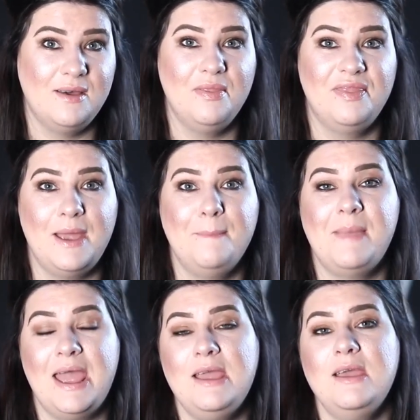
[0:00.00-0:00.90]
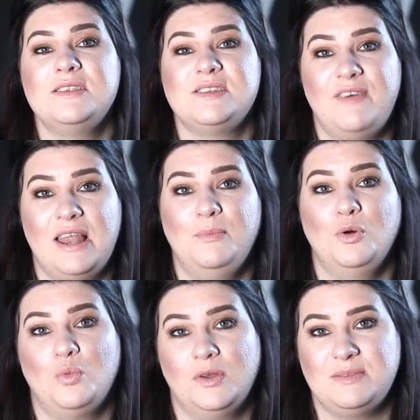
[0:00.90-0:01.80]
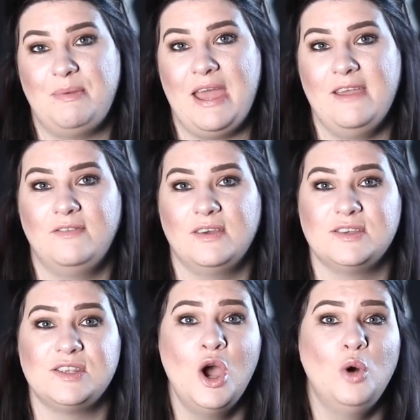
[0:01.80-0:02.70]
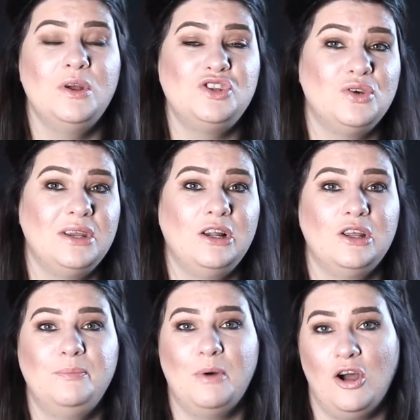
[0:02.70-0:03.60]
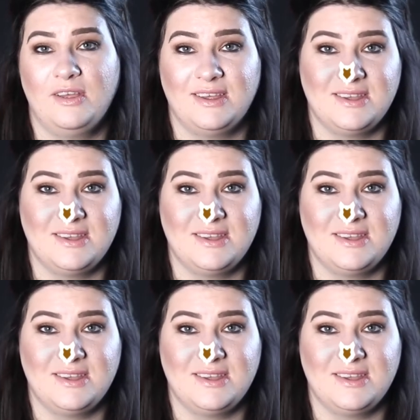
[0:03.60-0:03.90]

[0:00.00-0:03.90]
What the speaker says: they may develop unwanted behaviours, which could include barking